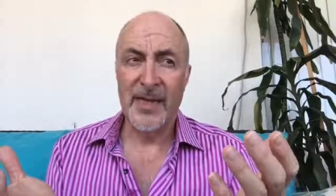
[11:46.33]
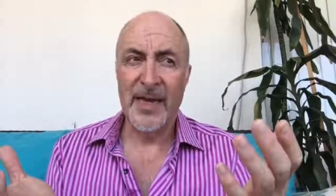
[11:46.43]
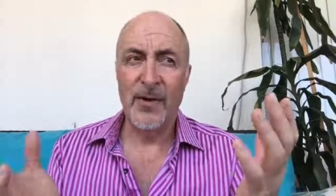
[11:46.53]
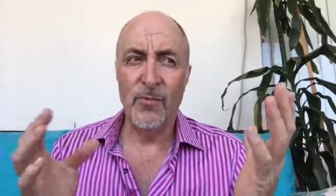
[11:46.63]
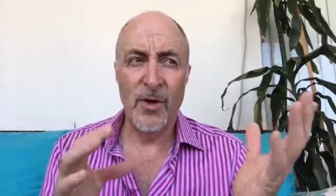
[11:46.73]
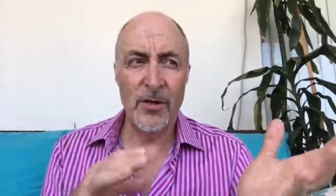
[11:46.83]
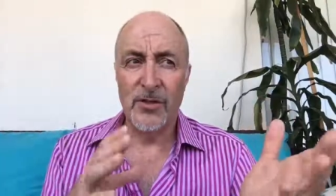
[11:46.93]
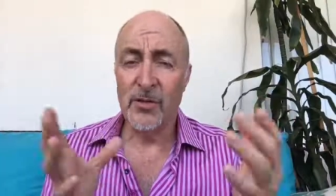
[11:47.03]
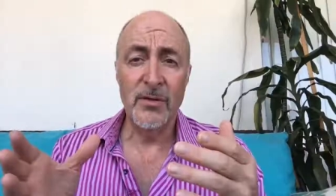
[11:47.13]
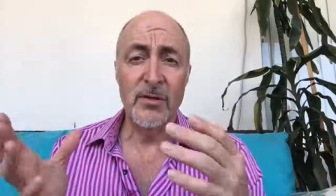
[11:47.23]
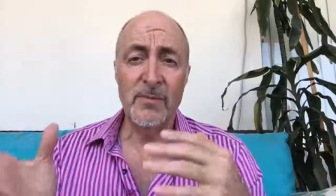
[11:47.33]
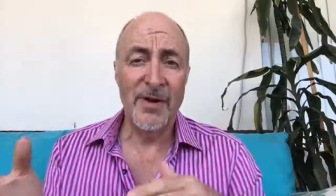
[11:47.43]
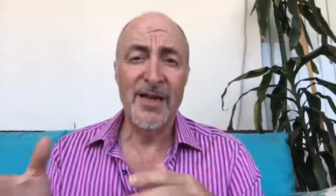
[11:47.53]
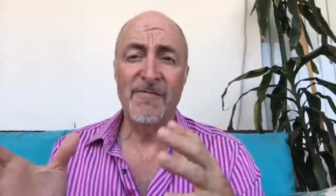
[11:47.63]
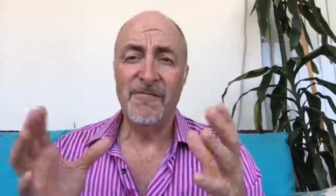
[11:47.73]
and one or two of those
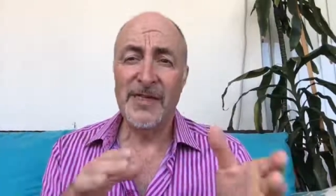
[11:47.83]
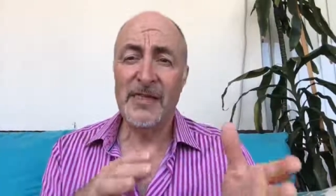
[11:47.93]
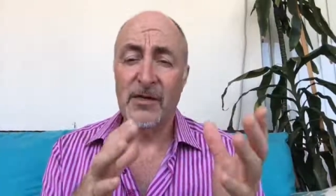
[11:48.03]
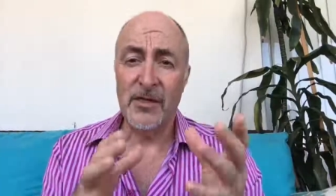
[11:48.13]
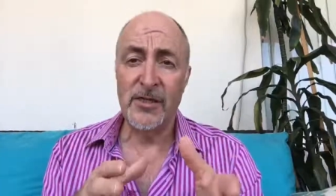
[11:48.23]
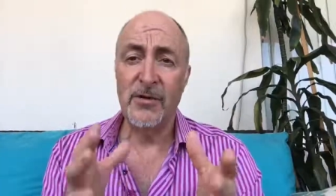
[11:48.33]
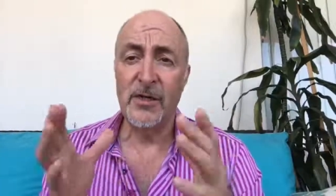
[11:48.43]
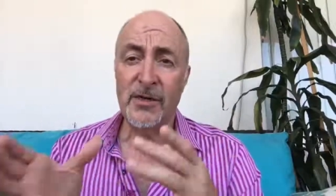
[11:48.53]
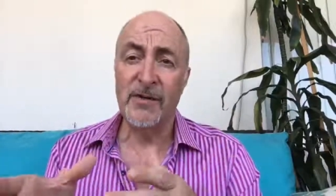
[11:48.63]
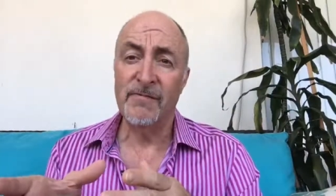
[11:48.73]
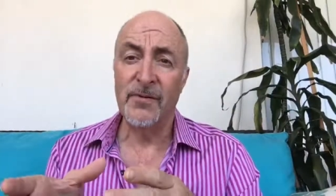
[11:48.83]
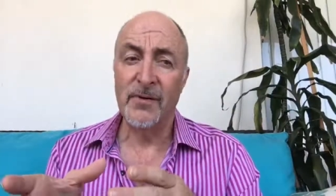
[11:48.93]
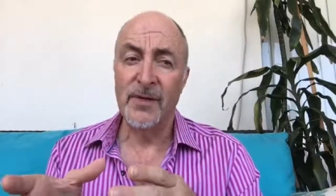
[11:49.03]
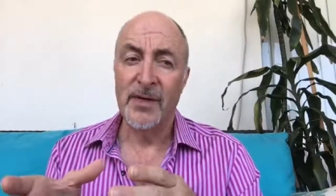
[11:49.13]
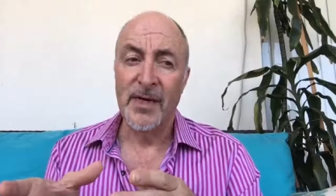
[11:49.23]
might fit the criteria you're looking for.
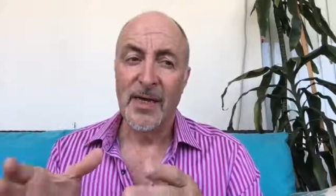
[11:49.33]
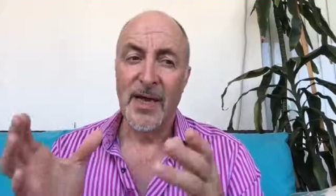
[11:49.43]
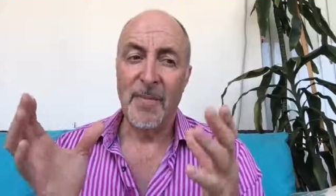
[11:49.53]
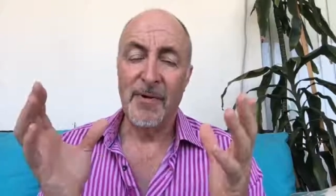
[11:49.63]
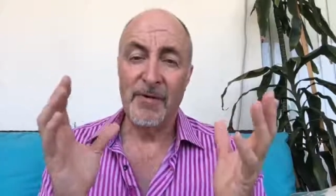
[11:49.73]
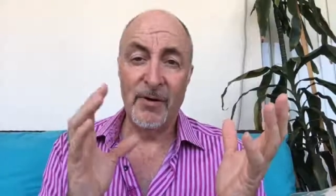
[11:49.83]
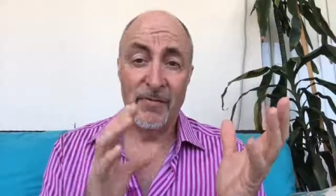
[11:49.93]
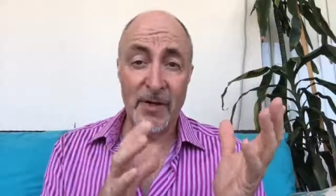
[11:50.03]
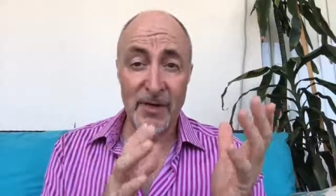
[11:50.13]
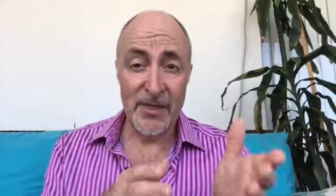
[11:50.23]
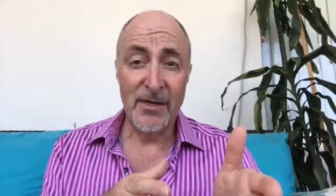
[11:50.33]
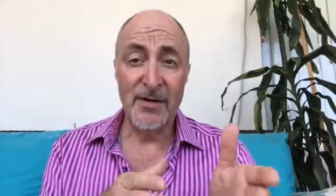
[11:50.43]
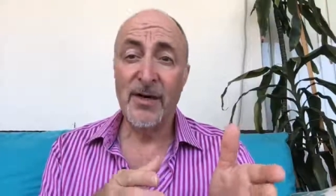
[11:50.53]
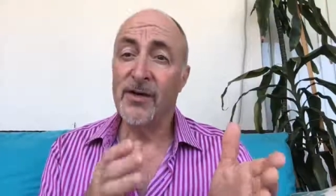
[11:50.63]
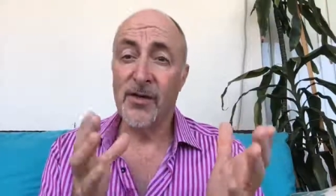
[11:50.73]
But if you don't have the
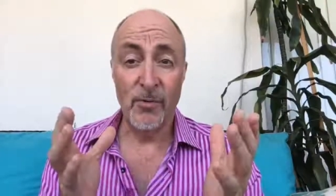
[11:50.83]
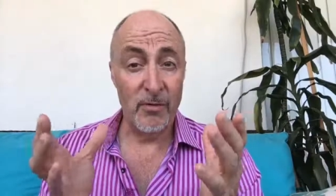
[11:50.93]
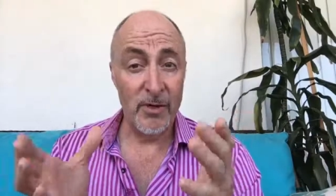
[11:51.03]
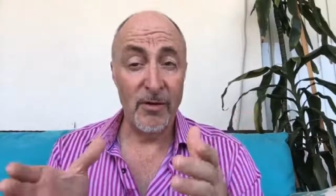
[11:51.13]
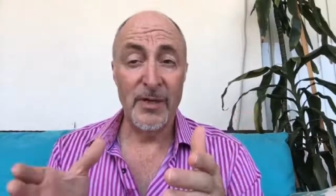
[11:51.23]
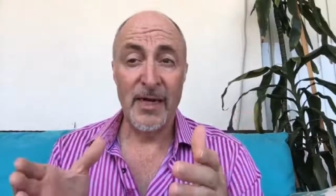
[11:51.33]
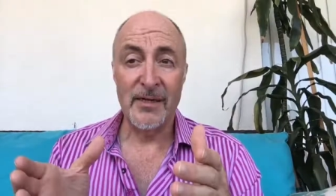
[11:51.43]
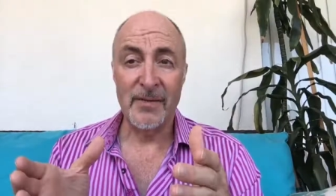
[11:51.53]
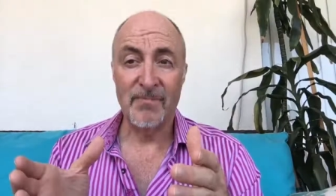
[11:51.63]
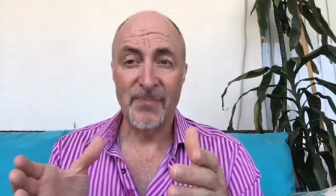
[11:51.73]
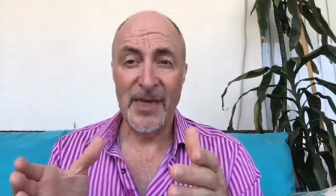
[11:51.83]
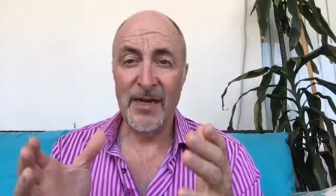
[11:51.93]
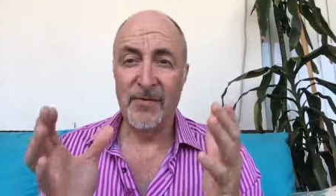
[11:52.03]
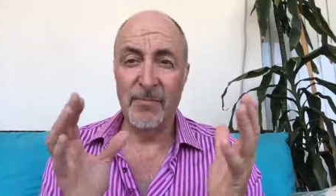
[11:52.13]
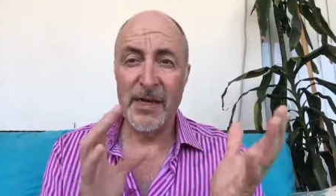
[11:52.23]
criteria, you won't know that.
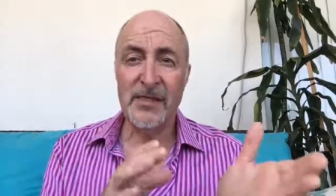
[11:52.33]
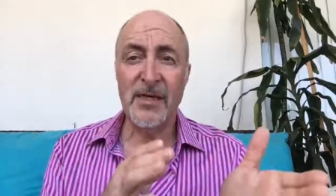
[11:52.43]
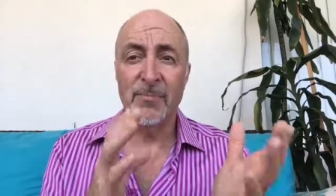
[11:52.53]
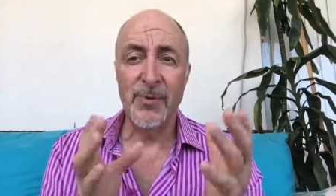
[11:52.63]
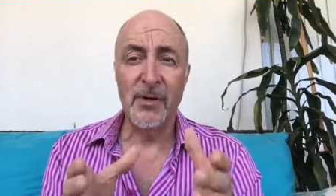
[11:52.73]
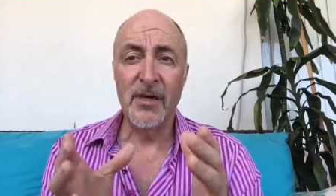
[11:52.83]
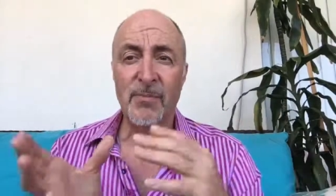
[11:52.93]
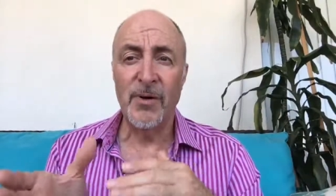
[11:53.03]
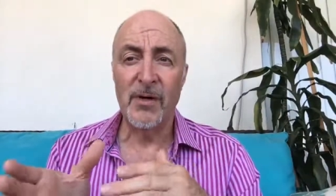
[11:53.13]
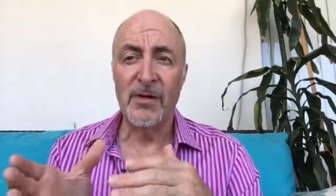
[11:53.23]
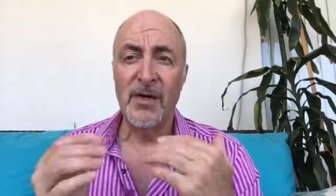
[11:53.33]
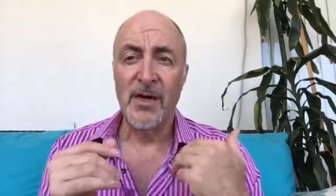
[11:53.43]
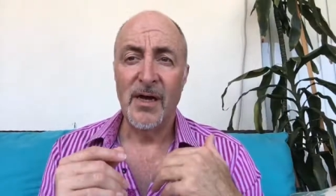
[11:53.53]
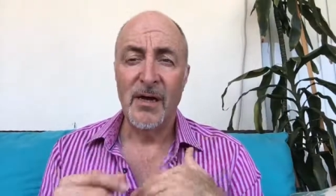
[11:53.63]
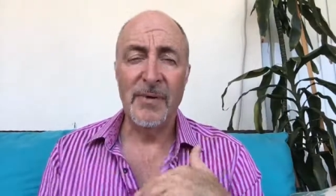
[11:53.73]
And if you're basing it purely upon
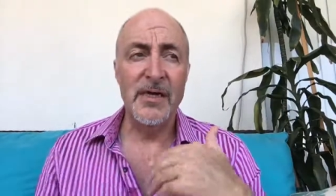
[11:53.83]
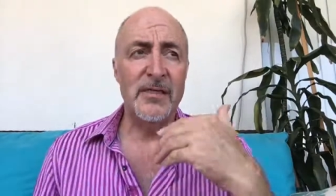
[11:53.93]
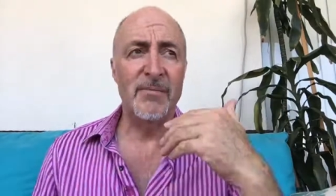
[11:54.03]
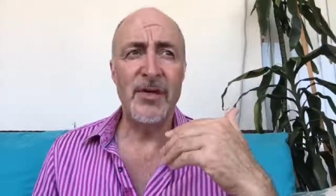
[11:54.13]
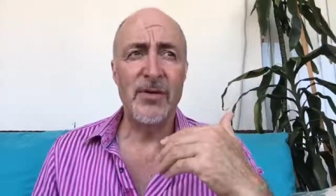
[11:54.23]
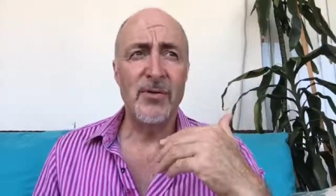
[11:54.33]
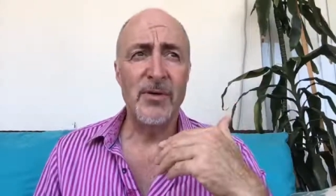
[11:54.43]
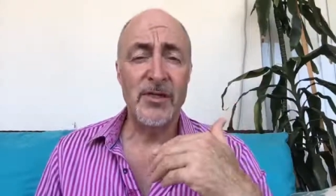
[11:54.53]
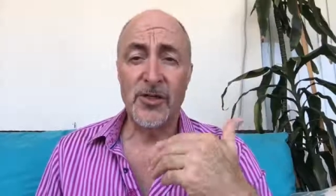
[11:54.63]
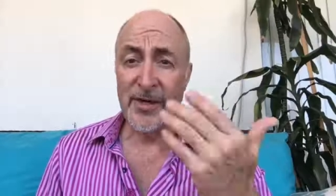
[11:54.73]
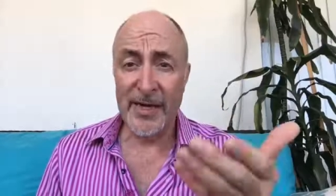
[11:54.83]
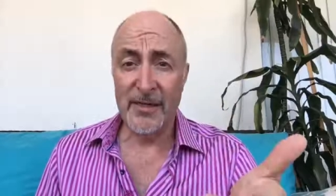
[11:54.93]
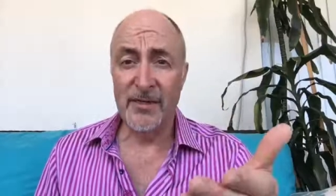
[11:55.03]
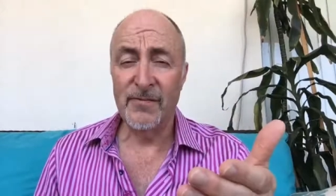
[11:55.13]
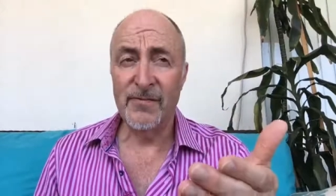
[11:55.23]
meeting somebody who is
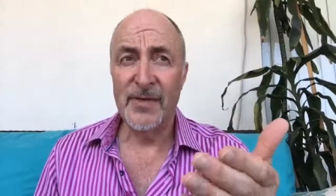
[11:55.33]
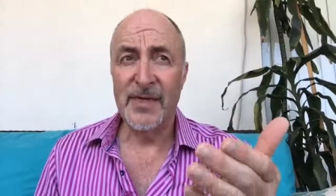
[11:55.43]
attractive,